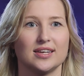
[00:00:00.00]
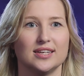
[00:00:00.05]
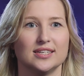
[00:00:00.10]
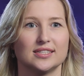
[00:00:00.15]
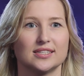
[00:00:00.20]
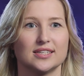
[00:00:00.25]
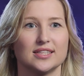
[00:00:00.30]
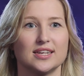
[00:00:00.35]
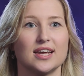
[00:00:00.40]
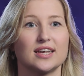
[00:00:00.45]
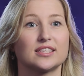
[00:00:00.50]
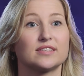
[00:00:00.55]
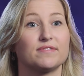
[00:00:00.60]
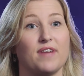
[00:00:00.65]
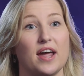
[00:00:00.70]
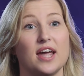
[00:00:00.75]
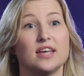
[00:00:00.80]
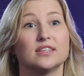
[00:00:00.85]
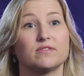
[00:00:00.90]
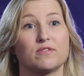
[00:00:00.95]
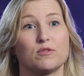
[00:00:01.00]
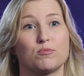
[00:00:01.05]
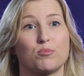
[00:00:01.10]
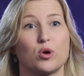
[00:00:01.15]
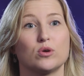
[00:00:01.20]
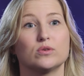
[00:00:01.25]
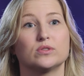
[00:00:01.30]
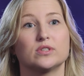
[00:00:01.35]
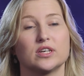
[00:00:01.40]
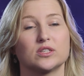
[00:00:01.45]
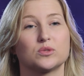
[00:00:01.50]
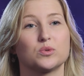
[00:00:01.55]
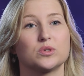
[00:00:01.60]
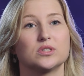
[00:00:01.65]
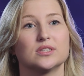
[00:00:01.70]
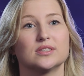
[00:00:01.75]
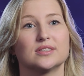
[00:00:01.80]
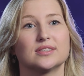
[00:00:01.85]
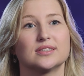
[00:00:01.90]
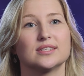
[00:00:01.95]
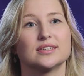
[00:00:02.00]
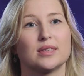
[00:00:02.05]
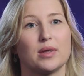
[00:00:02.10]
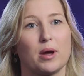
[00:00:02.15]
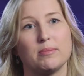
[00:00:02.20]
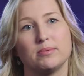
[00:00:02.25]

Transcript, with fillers: into the next phase of the process, which is the